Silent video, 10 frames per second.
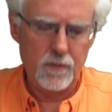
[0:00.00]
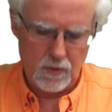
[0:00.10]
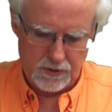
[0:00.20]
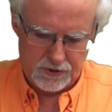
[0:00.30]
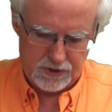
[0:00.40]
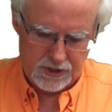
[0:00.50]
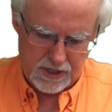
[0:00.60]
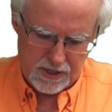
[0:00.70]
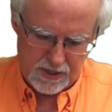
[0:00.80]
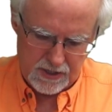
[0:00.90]
Well,
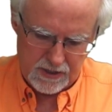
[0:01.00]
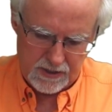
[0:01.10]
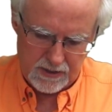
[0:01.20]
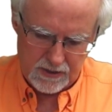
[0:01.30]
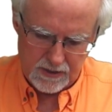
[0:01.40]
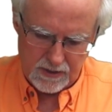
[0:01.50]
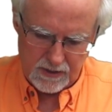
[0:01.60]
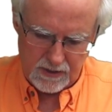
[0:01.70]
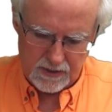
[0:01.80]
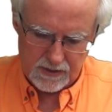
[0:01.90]
j
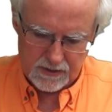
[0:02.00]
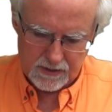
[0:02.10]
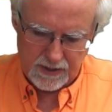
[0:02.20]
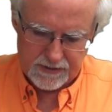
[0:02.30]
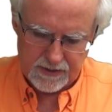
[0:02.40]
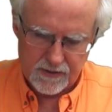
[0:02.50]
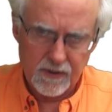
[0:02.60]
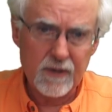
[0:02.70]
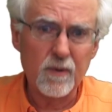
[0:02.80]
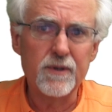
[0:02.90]
is less than or
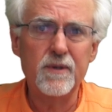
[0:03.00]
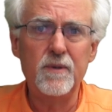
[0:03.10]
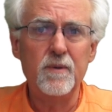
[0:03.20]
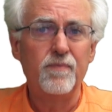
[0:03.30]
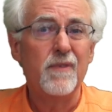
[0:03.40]
equal to.